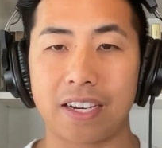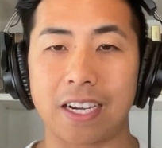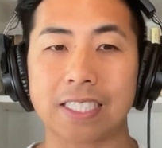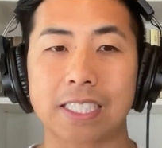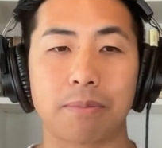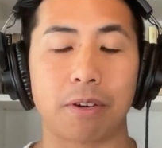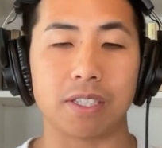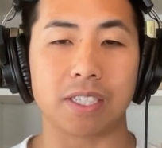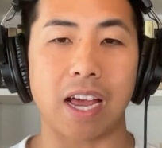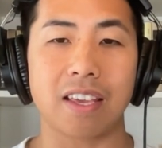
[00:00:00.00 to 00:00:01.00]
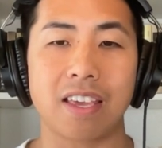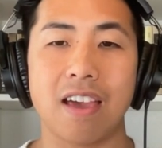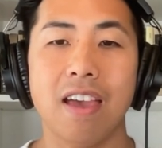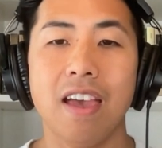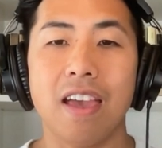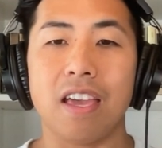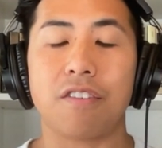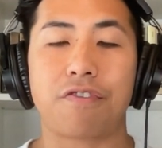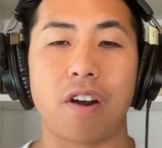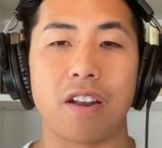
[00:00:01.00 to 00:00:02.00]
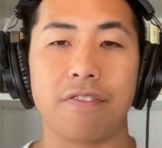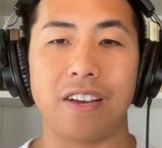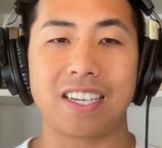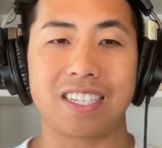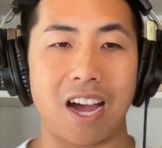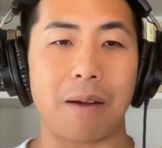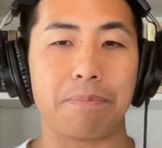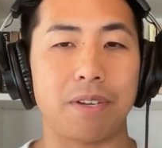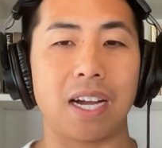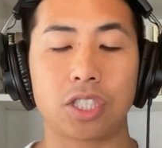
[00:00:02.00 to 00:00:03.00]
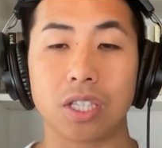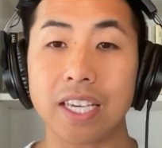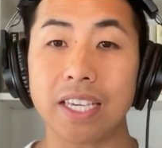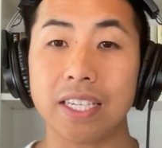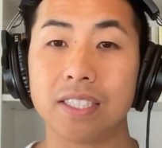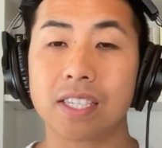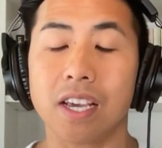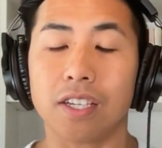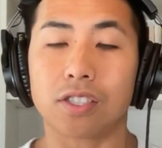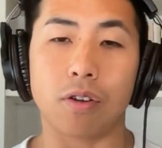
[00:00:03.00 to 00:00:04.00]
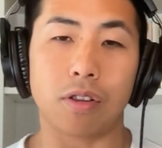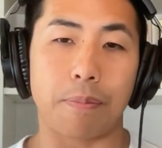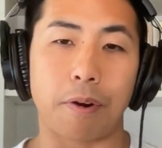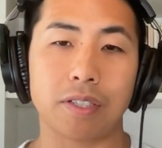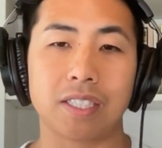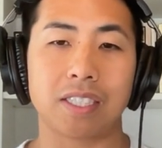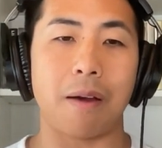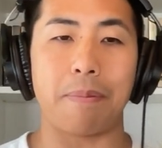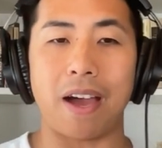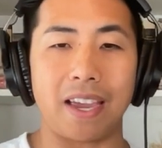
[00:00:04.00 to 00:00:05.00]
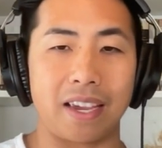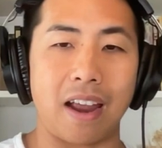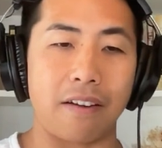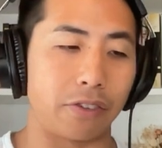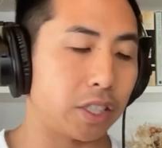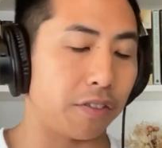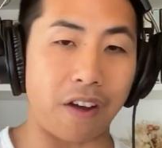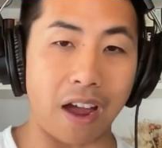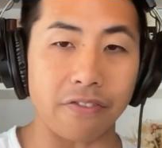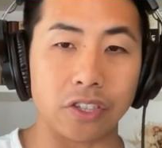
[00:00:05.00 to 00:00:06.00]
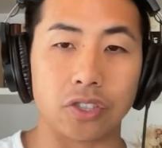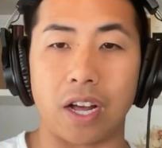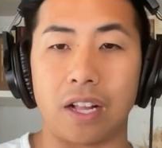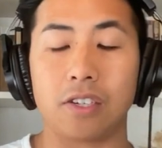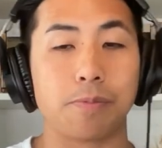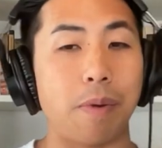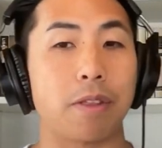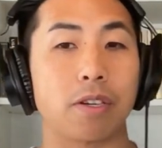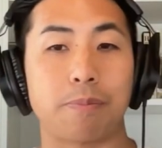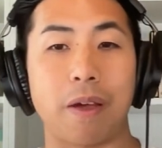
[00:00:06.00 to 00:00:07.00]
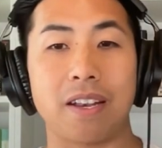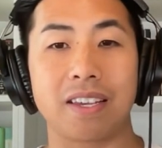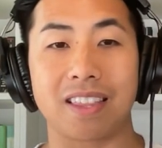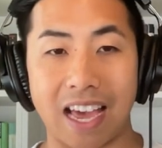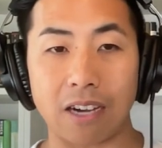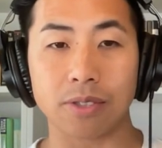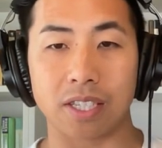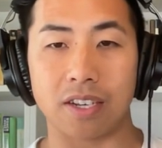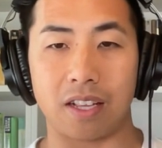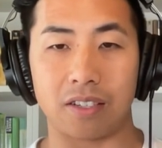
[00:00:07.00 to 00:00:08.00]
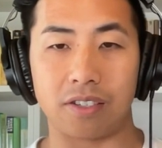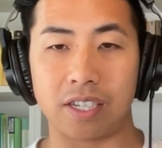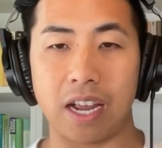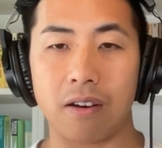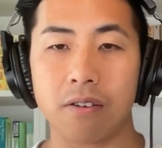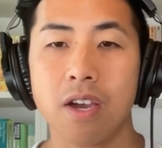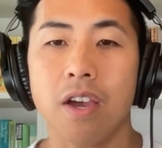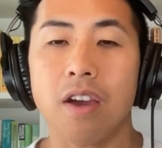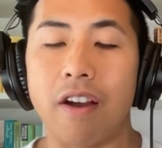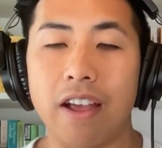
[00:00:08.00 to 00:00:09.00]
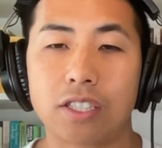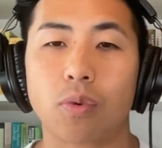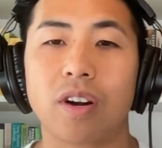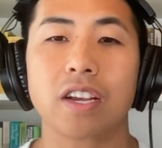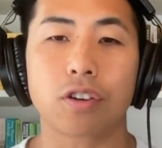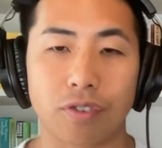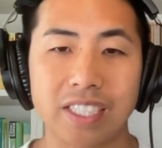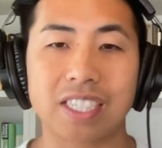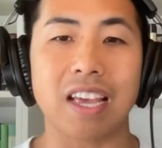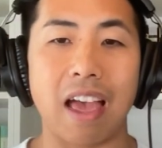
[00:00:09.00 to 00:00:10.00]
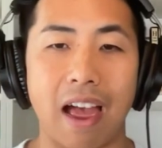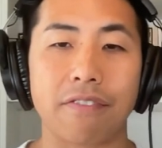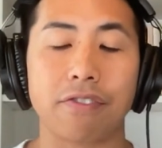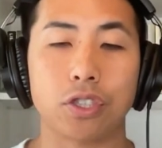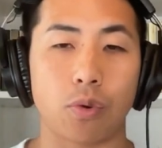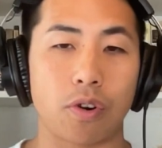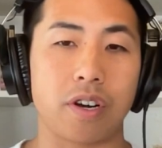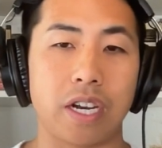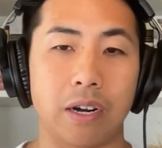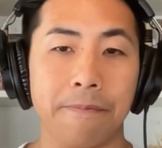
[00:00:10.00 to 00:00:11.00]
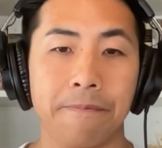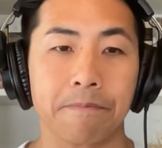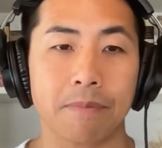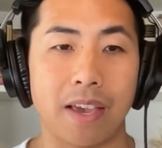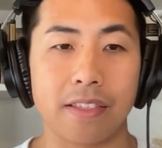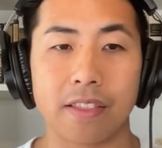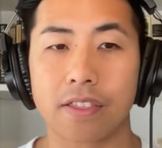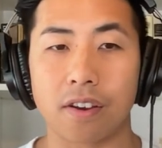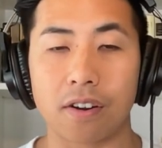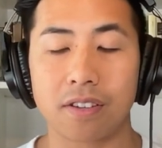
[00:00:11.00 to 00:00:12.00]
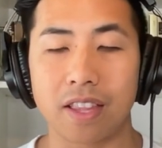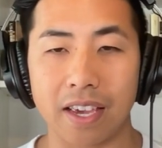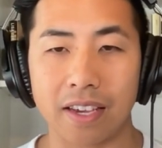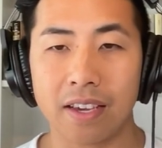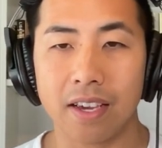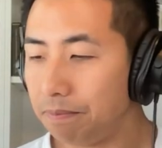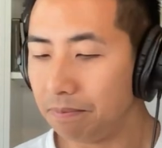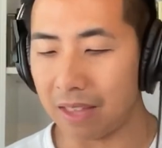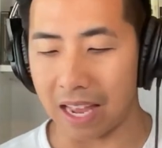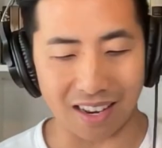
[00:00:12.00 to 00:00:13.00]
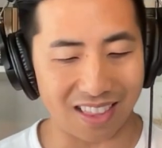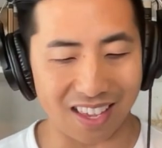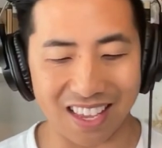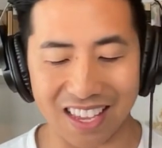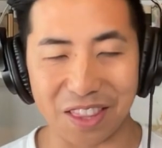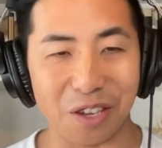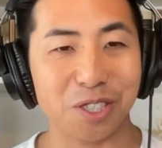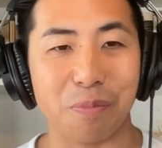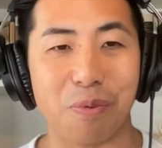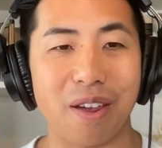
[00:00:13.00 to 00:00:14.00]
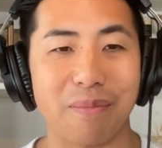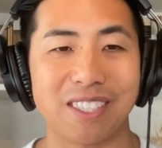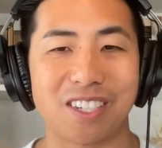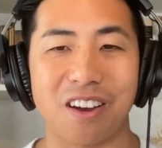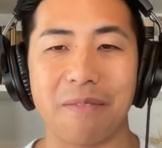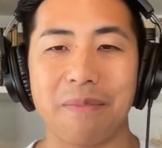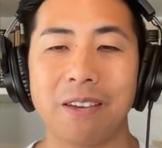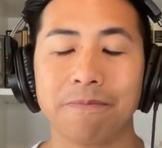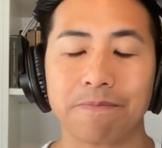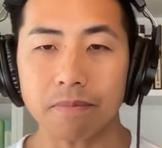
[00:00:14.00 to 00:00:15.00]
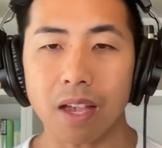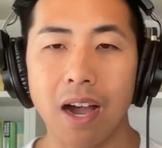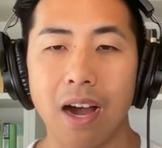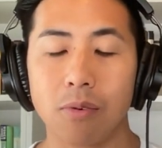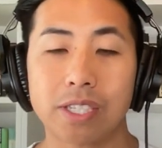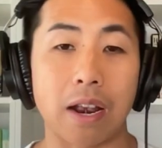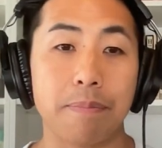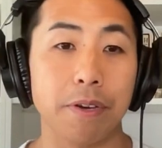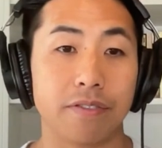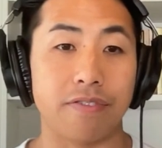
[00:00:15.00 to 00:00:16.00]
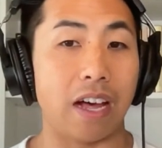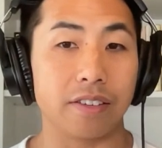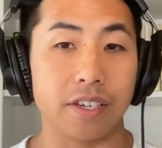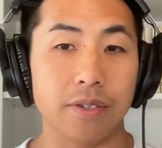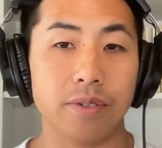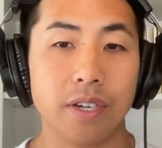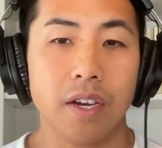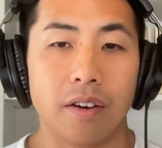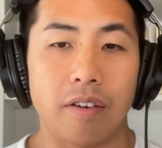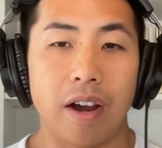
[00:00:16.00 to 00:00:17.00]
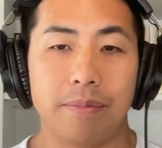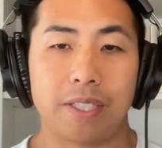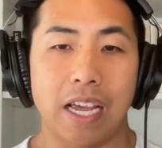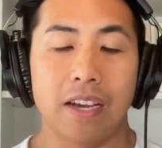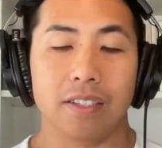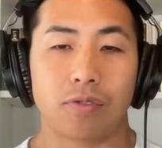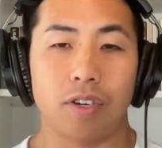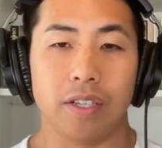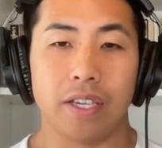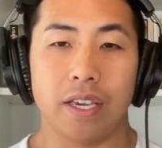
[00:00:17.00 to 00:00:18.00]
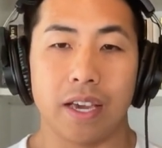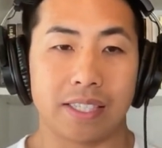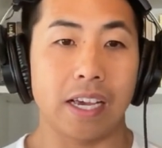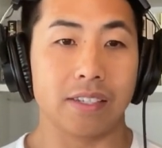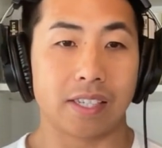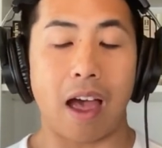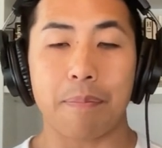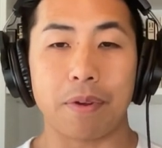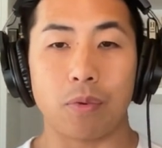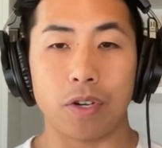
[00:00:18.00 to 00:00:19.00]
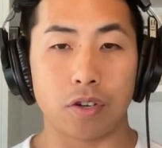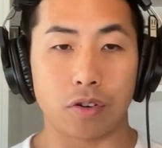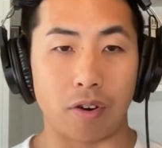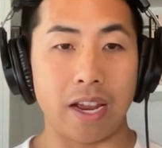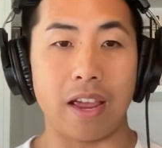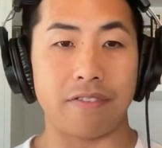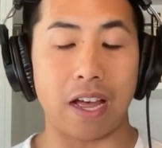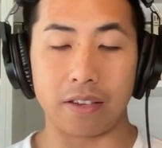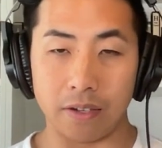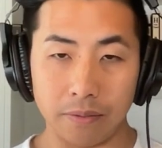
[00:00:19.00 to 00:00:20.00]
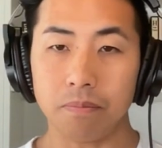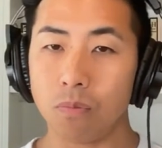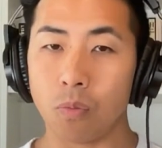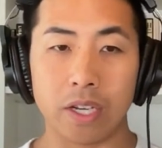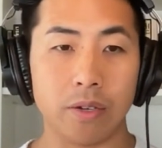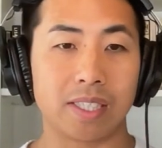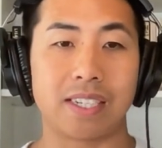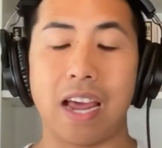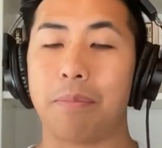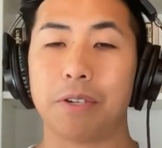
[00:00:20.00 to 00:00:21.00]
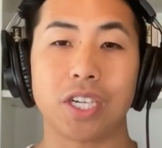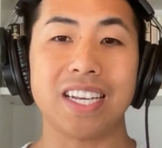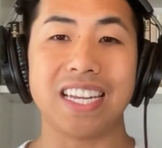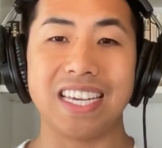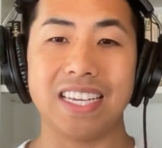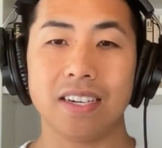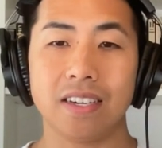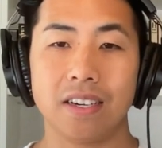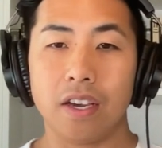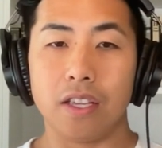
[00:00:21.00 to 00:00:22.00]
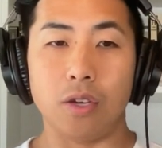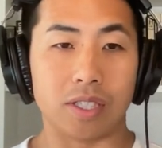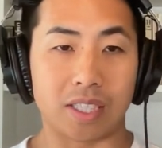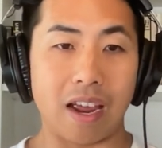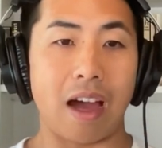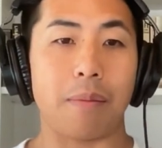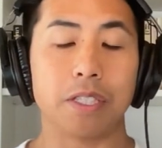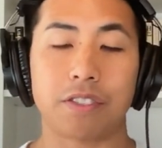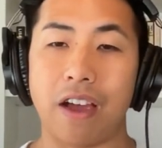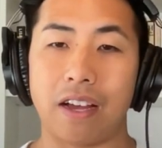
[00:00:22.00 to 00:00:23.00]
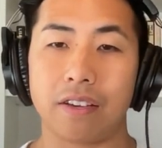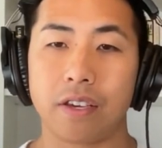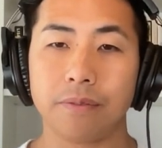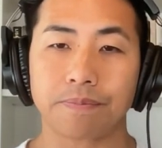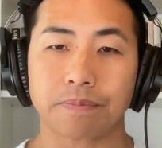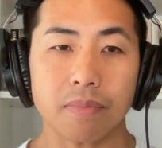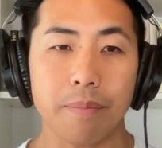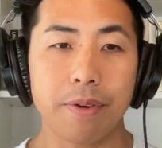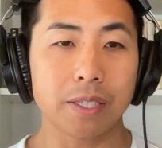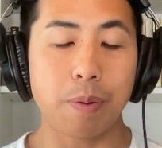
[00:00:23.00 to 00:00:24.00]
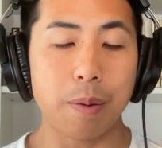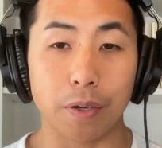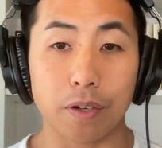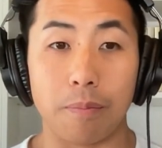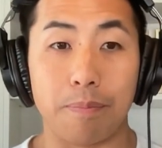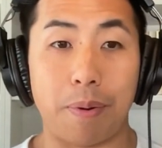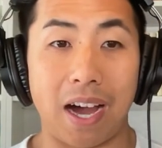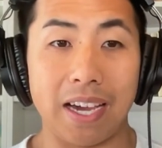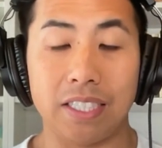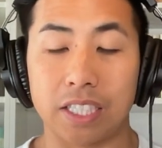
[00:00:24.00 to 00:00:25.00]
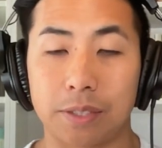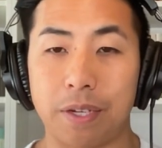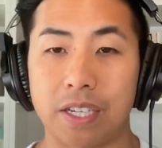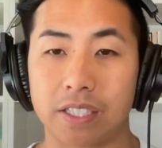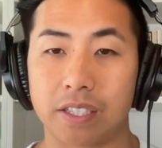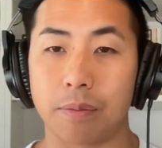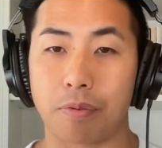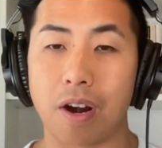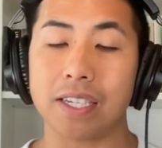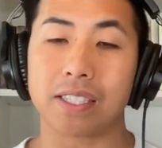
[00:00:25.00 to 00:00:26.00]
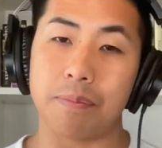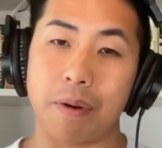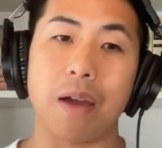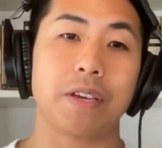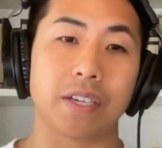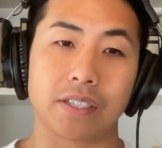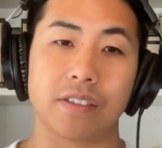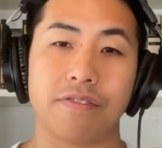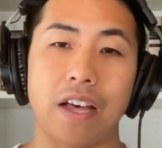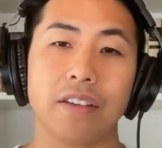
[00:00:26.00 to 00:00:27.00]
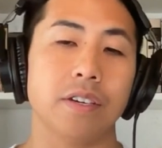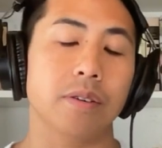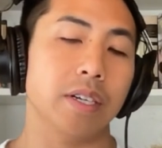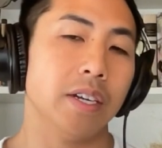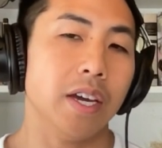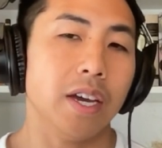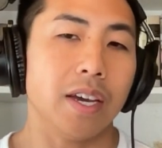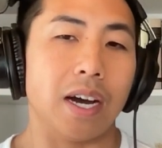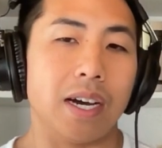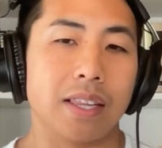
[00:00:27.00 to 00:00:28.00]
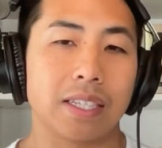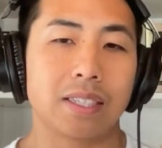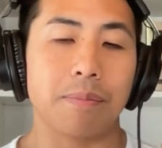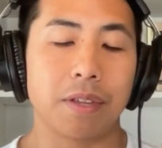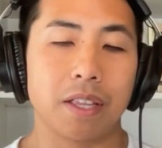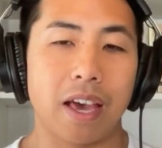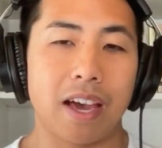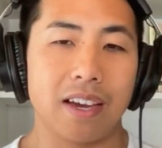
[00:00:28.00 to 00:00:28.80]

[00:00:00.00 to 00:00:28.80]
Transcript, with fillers: customers, how to get in front of like top notch leads. So if the person's not buying an average of $500, maybe they're spending $1,000 now, right? And so we're increasing average order here. And then the third thing that the, those appointments taught me uh, was how to build value. Right, sales really sales happen when you create value. When you establish a need, you establish value because people don't buy just because of the price; they buy because of the value, and uh, that's something that